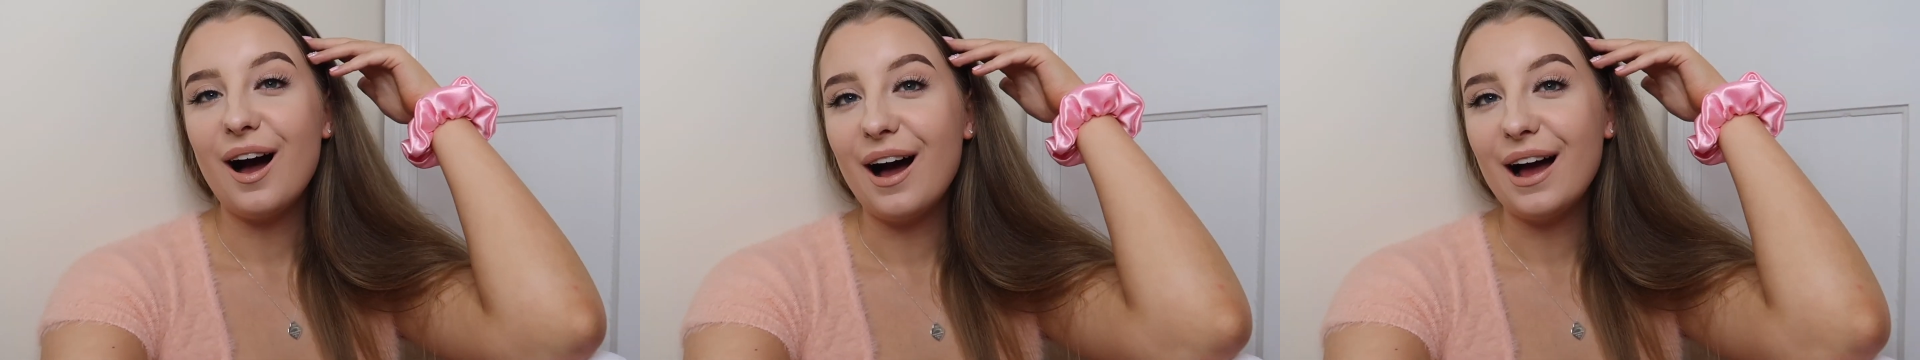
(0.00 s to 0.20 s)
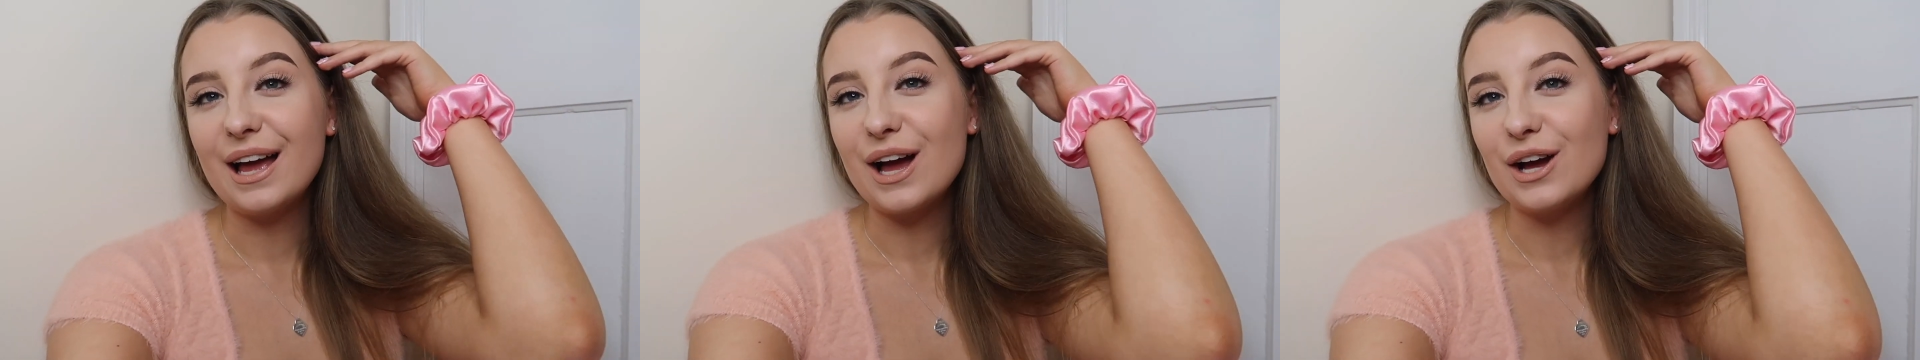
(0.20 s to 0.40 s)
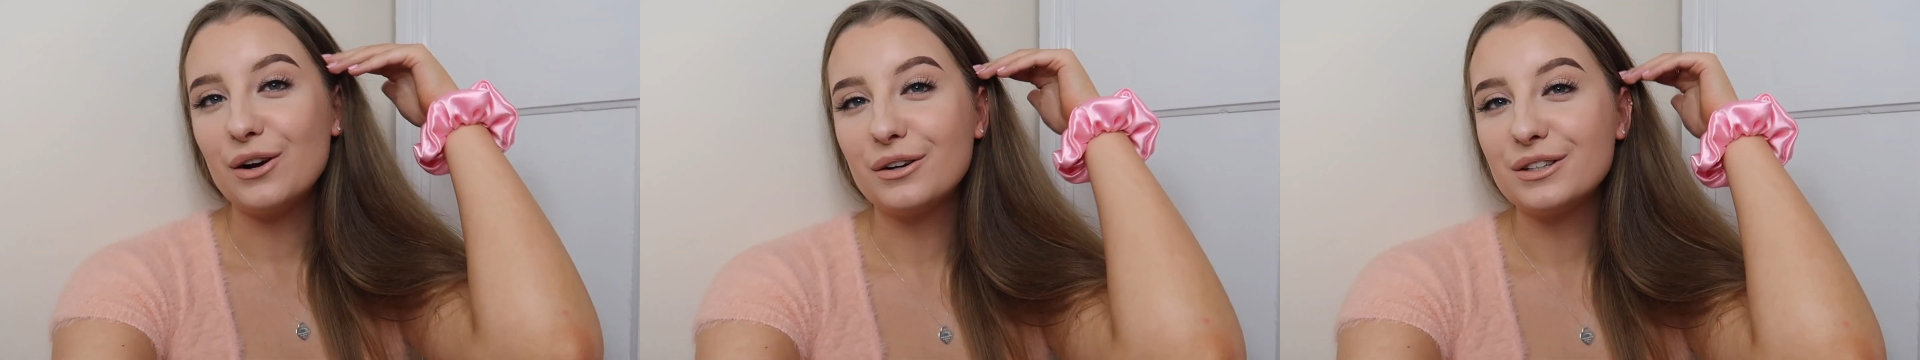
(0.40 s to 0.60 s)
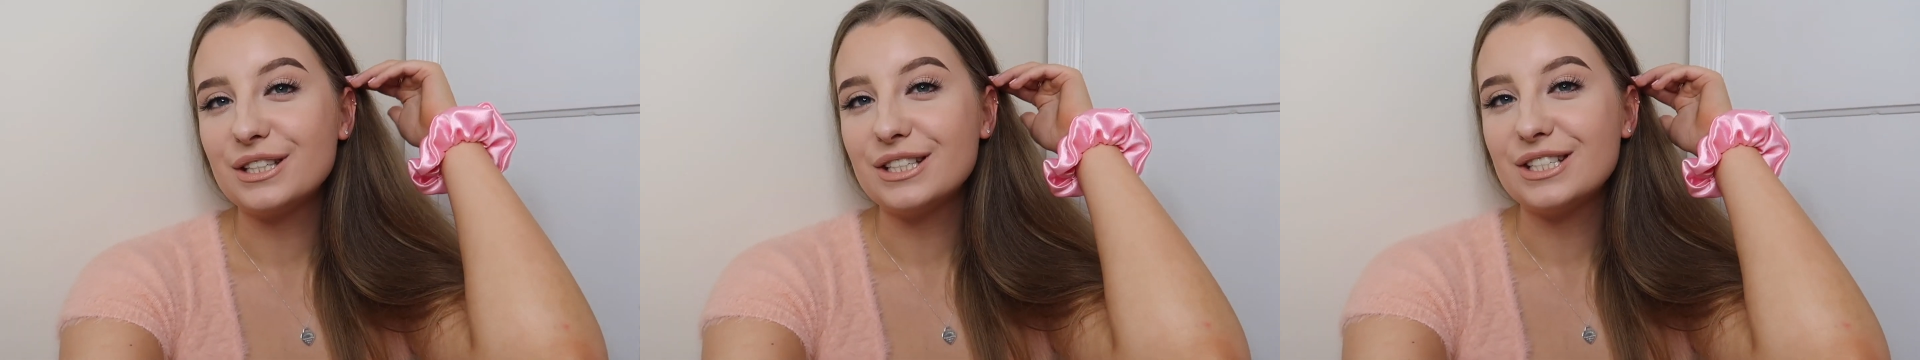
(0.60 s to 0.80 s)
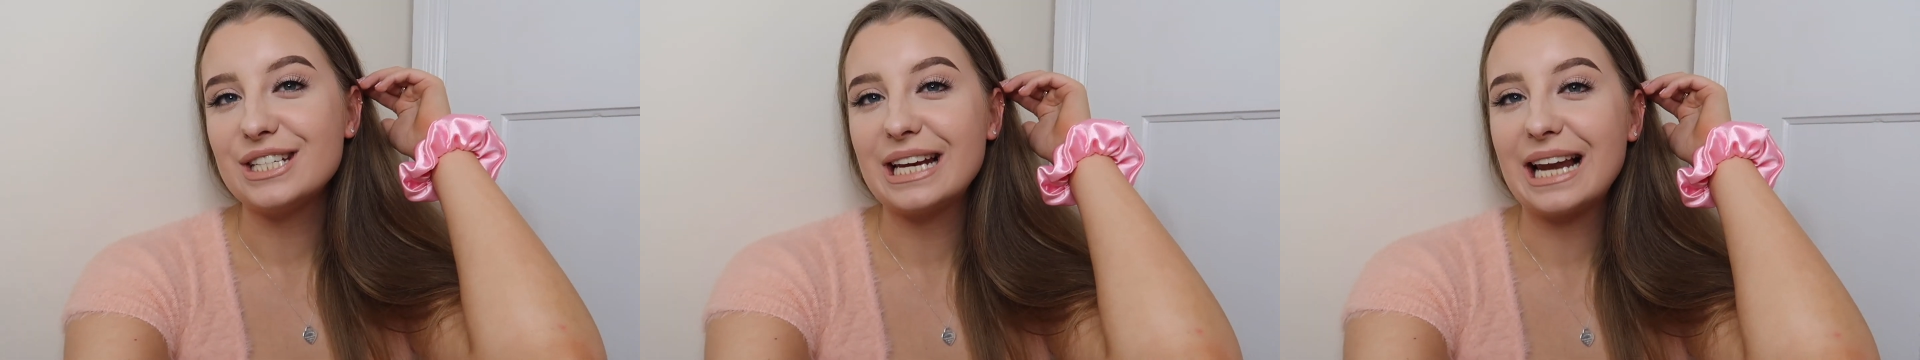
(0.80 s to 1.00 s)
I got
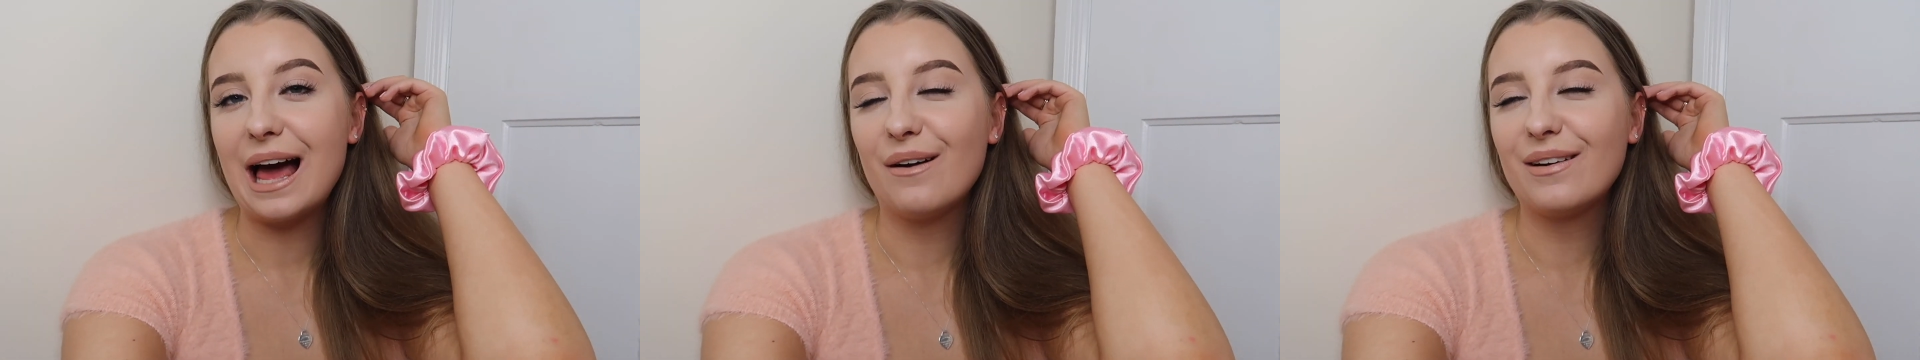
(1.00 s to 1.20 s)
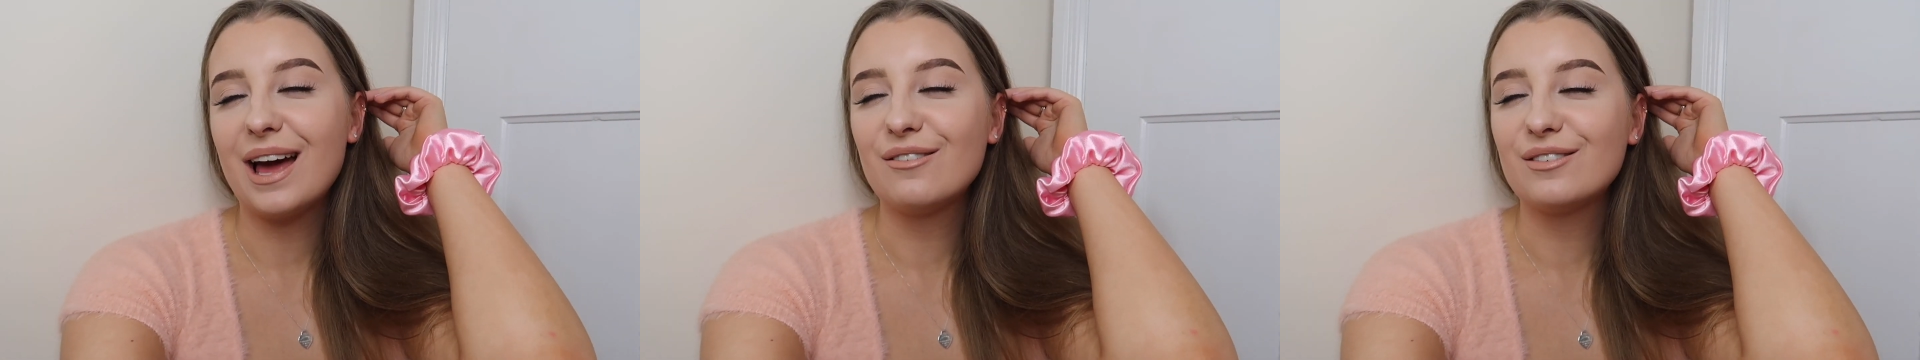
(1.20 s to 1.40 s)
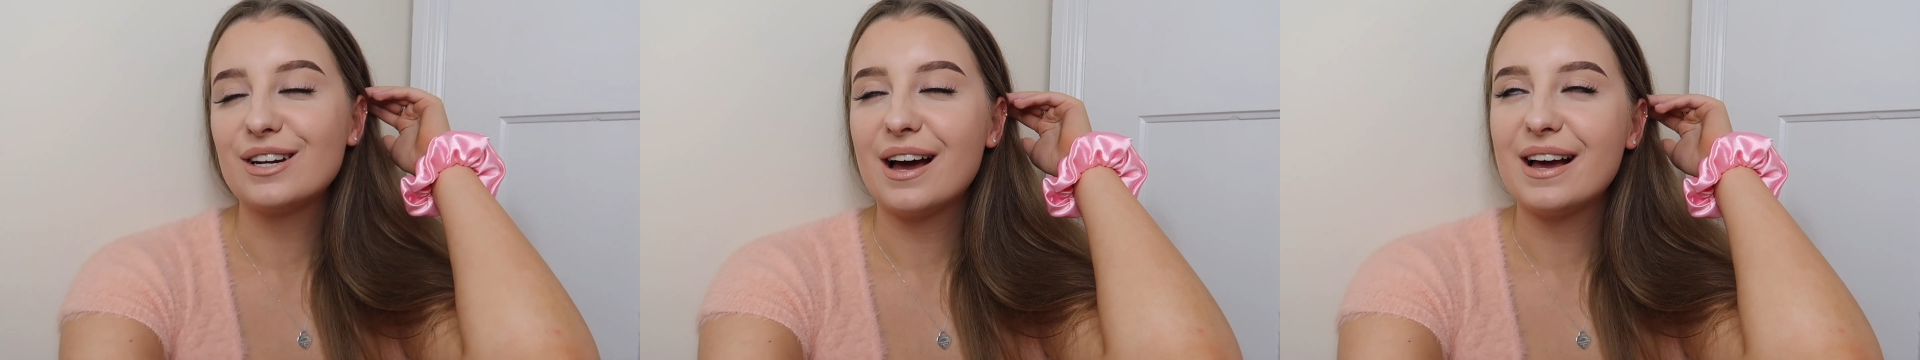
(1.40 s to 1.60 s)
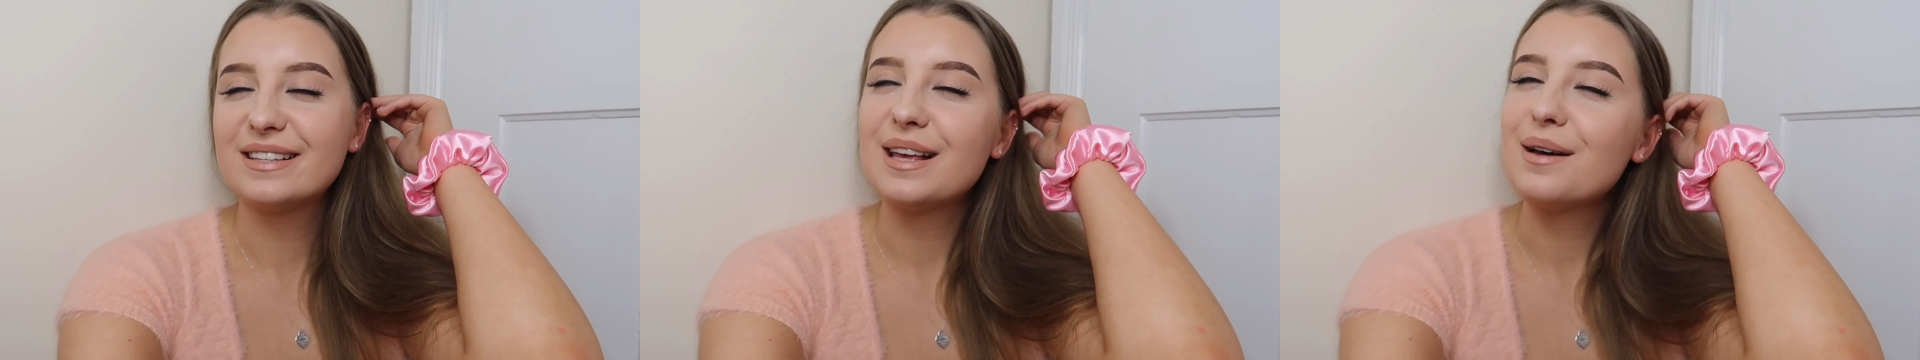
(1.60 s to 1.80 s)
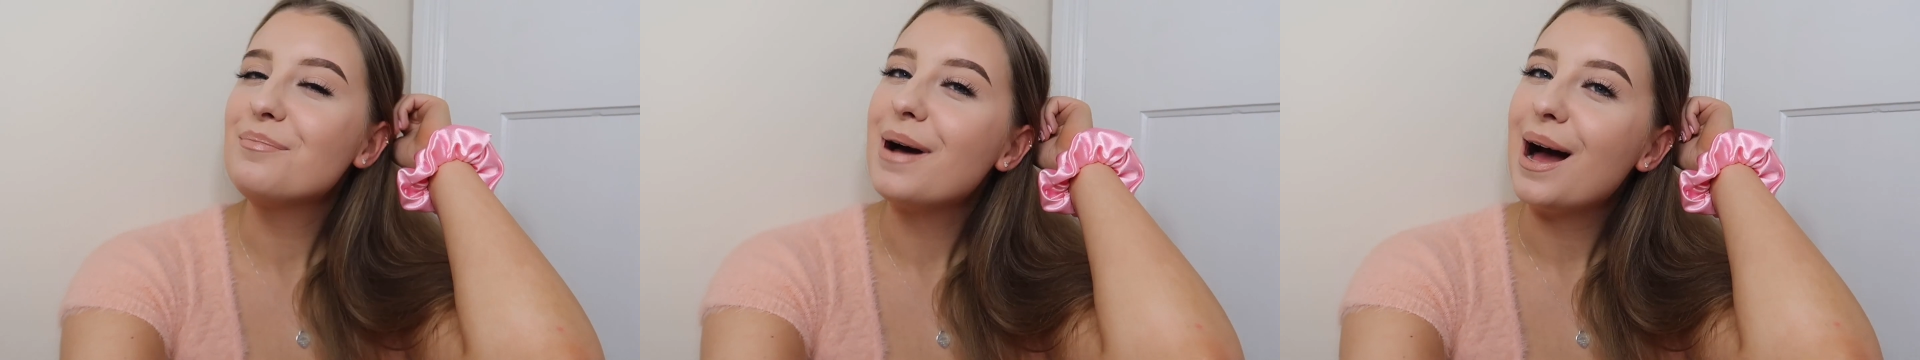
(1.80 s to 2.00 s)
to chill out and have a nice